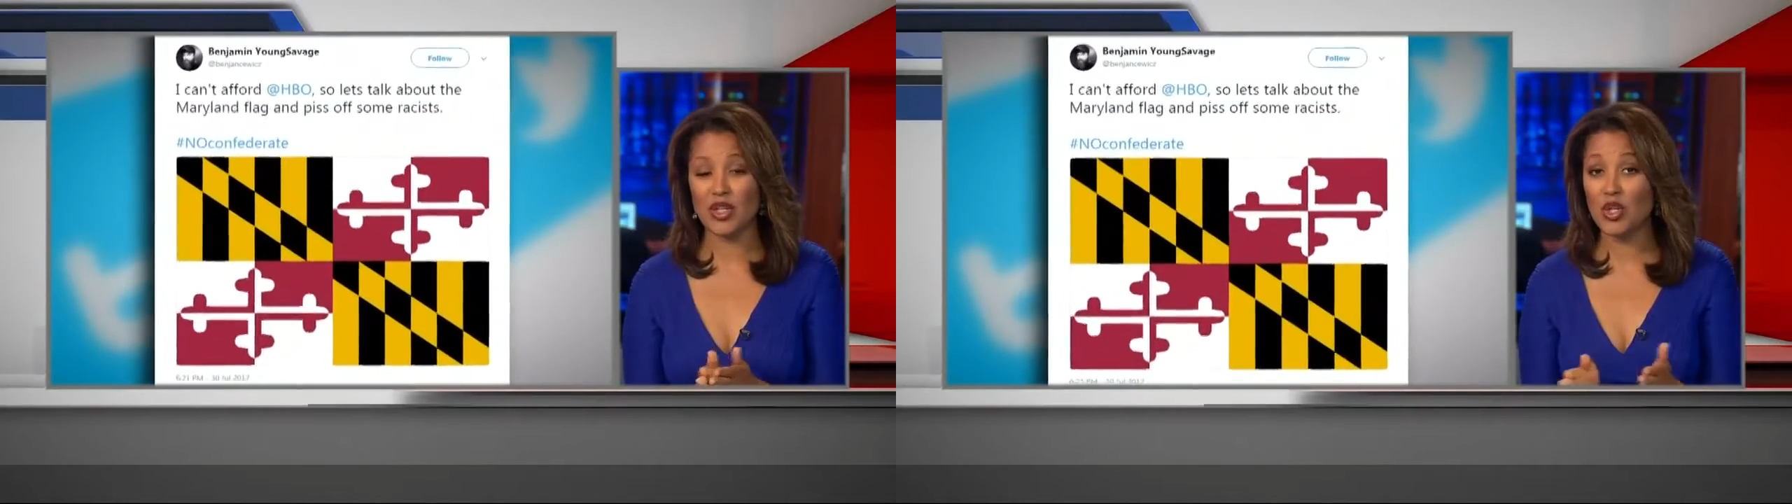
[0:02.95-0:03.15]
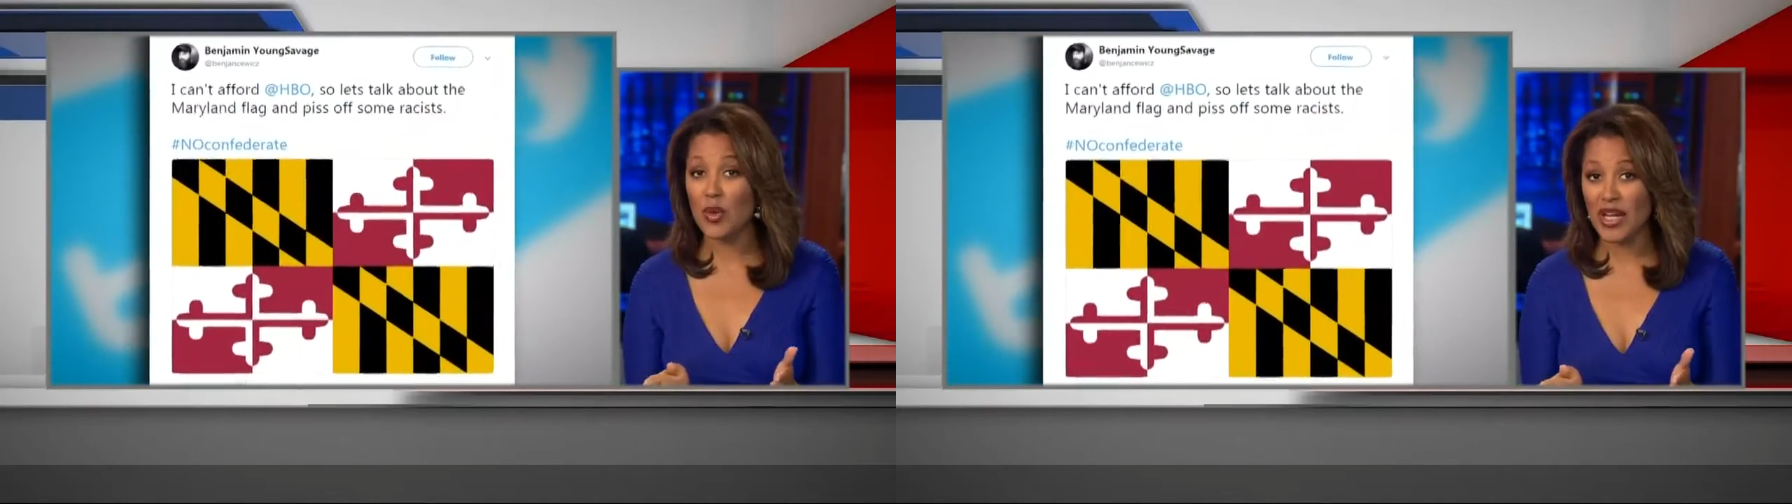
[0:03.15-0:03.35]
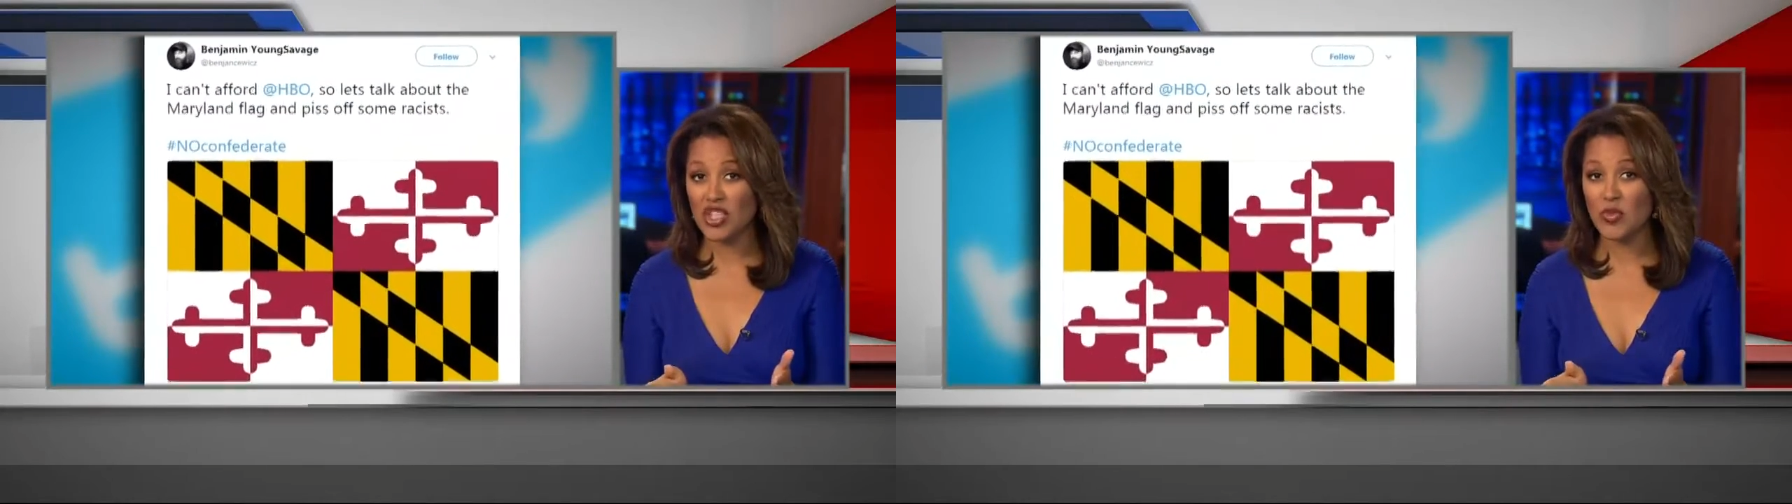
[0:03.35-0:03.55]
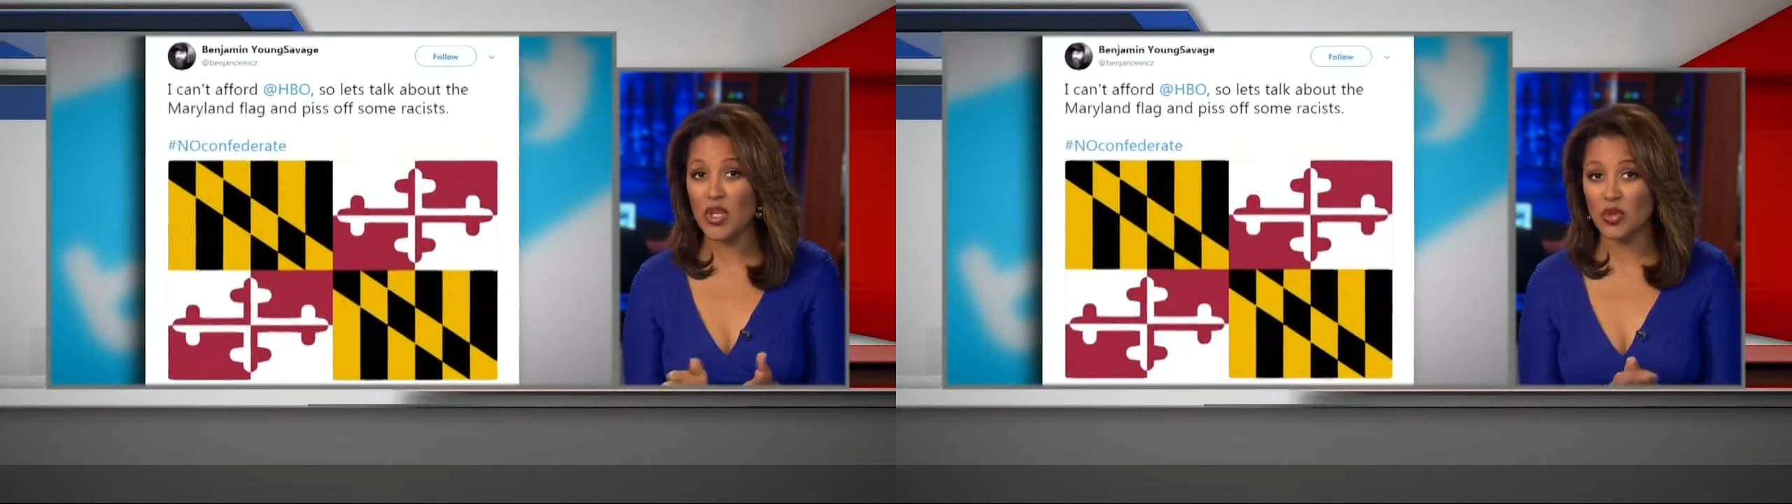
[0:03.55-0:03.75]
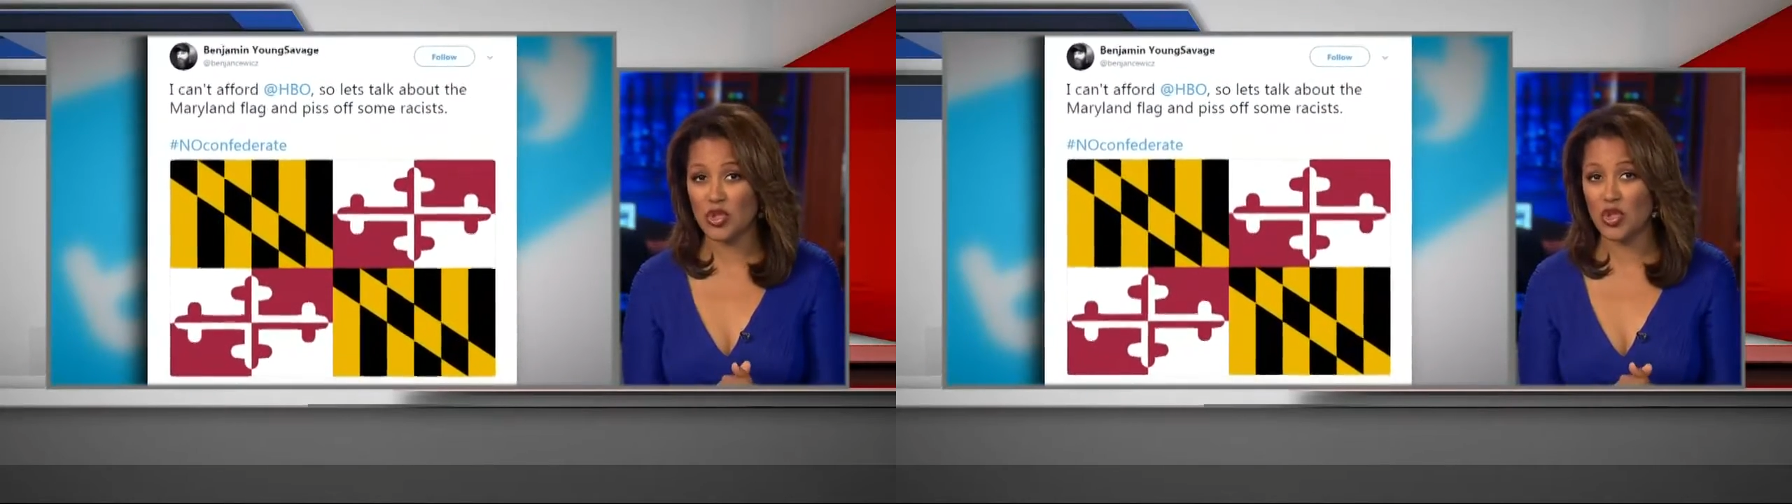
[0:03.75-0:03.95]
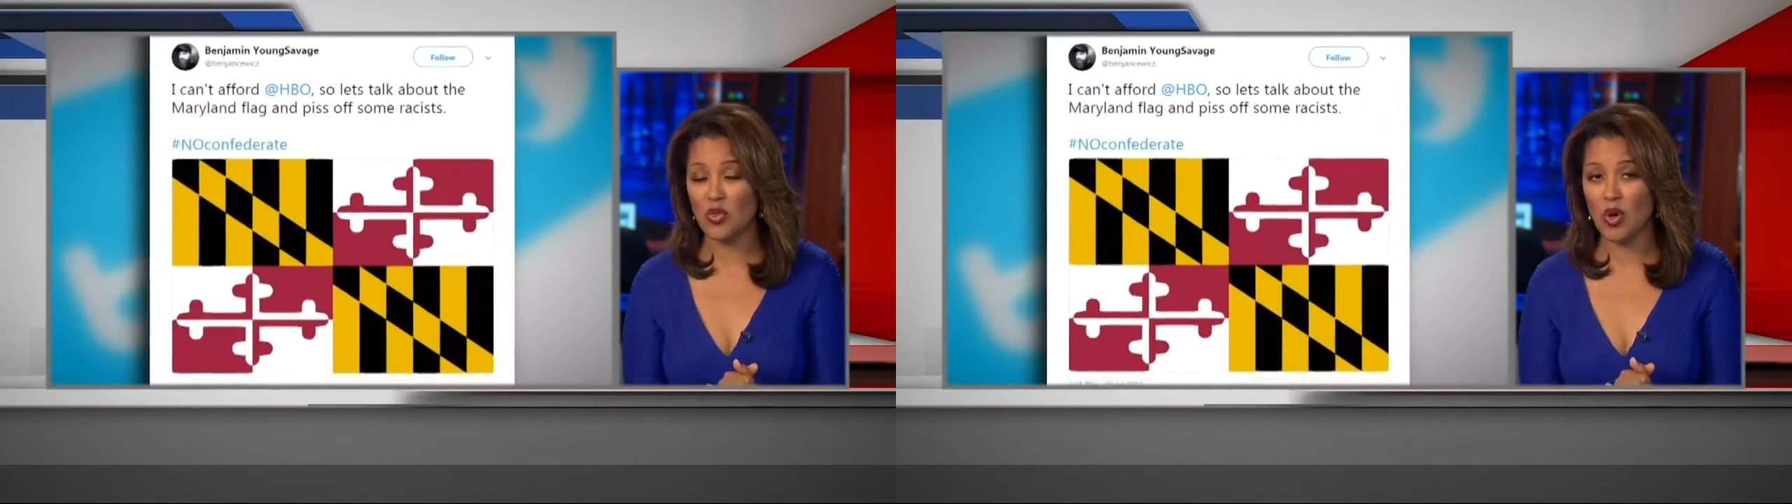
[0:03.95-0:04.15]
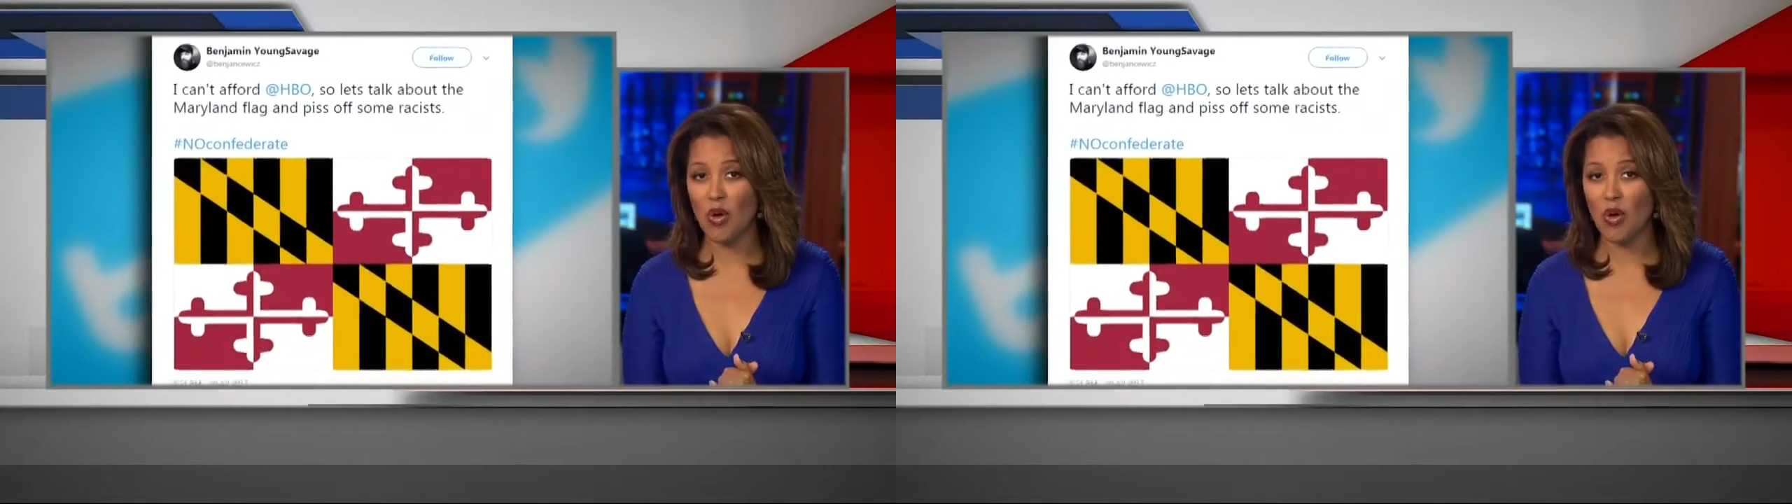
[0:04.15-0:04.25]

a new HBO show